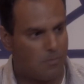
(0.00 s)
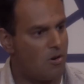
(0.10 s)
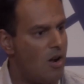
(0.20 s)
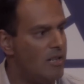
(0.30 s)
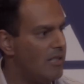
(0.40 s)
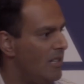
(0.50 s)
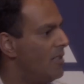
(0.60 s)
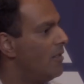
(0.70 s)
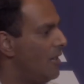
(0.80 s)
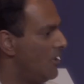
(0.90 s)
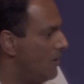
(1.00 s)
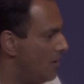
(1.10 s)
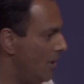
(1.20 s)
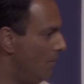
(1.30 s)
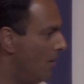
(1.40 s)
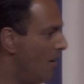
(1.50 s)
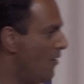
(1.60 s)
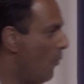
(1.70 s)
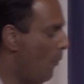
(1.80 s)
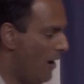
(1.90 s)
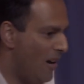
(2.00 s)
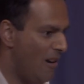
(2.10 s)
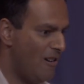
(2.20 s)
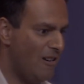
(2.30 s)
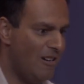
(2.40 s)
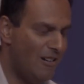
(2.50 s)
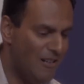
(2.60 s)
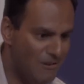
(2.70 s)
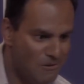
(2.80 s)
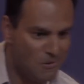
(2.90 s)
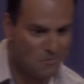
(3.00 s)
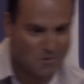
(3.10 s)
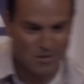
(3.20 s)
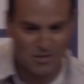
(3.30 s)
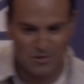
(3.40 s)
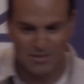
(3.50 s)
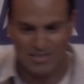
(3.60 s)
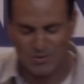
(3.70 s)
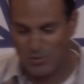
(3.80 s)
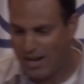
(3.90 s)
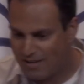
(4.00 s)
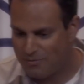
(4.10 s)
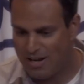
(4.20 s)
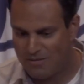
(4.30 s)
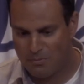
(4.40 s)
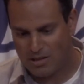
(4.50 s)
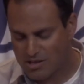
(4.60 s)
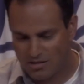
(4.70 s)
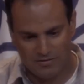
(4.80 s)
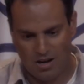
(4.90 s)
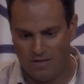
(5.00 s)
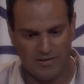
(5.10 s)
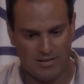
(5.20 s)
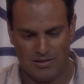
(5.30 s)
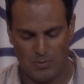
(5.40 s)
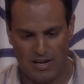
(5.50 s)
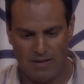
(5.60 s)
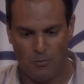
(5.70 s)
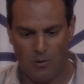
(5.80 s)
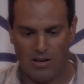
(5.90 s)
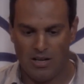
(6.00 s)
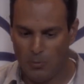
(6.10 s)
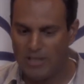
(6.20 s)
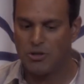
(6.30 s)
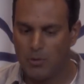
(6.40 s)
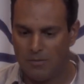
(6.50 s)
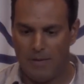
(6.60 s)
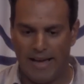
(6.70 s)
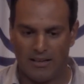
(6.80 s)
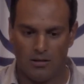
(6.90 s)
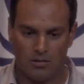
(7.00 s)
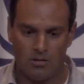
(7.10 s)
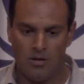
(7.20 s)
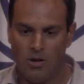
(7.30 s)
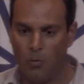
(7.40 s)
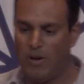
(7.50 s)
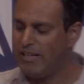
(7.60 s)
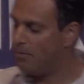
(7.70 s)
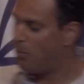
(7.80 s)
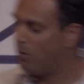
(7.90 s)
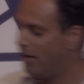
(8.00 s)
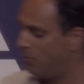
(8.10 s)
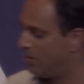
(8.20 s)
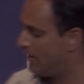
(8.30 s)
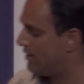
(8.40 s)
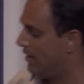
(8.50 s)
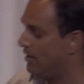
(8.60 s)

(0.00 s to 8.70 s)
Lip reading: the product integration team, where what we would do is we had a bunch of offices. We had 2 in Bangalore, 1 in Pune, which is